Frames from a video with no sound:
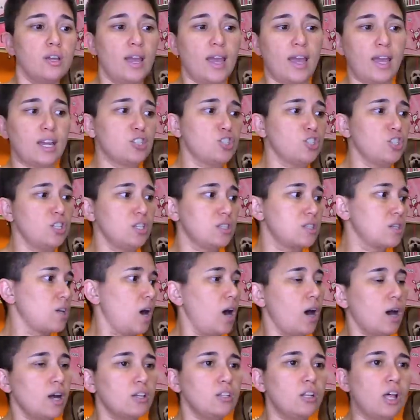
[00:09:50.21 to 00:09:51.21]
and she's
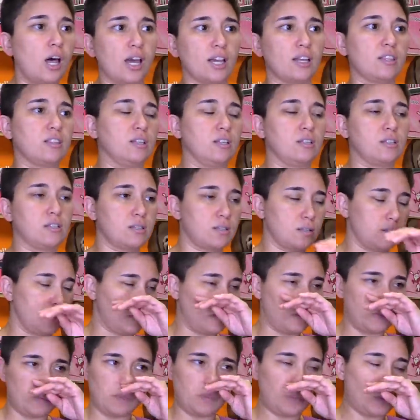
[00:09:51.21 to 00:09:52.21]
got like this
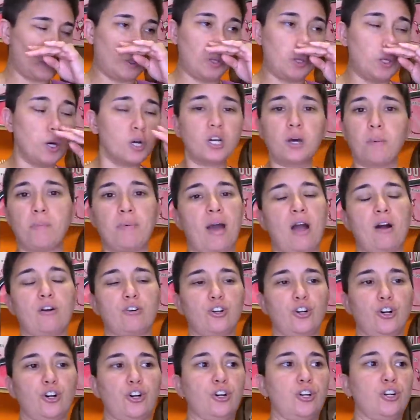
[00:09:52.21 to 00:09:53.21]
look
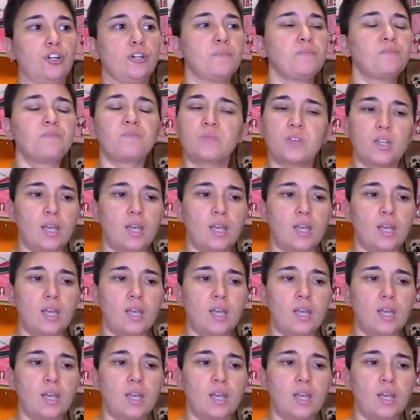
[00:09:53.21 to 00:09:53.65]
about her.